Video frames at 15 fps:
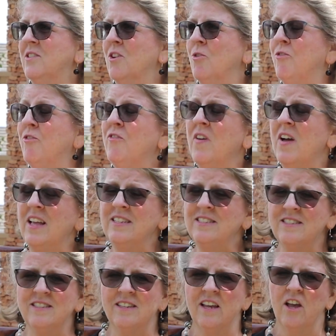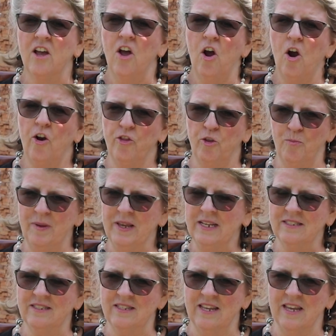So funds are the
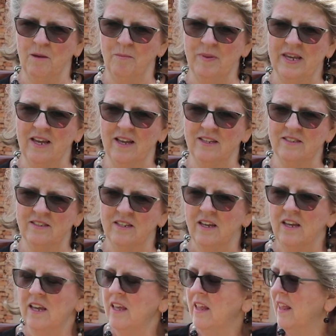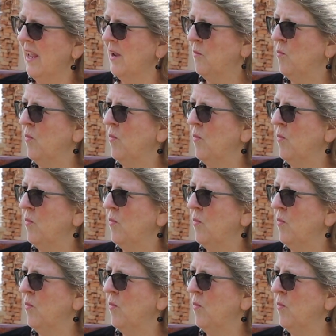biggest thing because like